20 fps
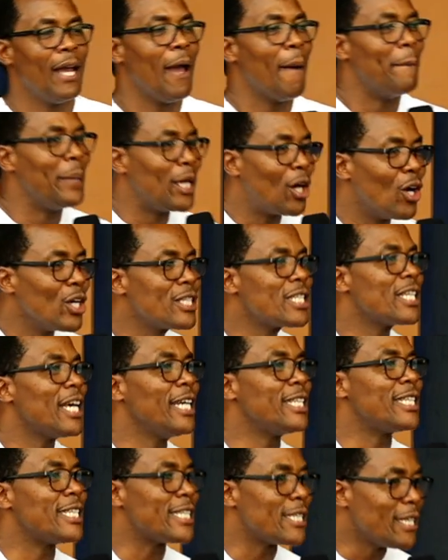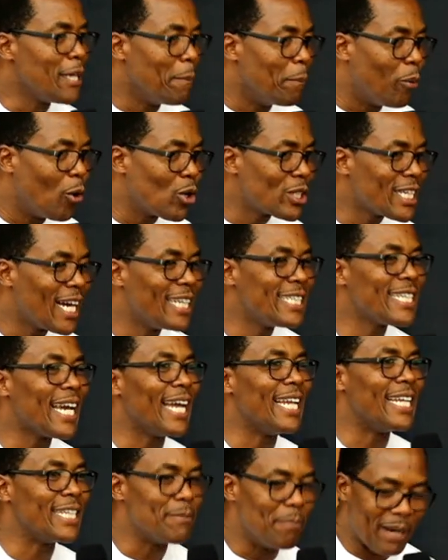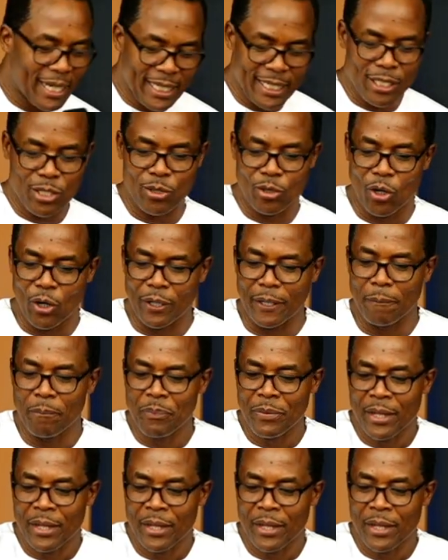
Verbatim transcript: because it's important and it matters to God.